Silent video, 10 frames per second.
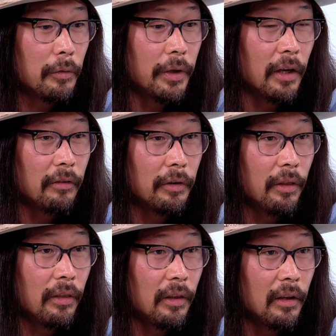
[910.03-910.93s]
Now, with
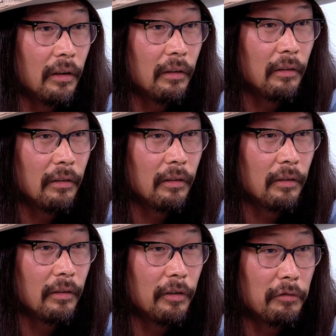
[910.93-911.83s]
the
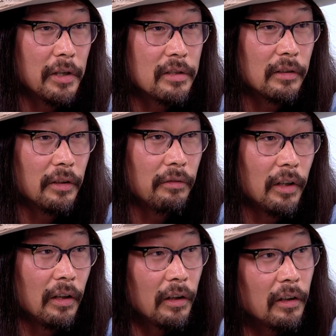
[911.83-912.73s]
invention of
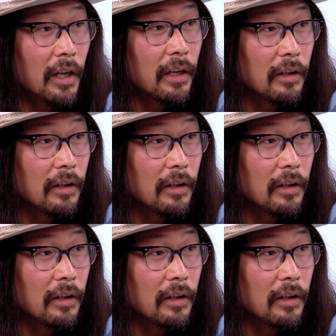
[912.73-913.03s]
the internet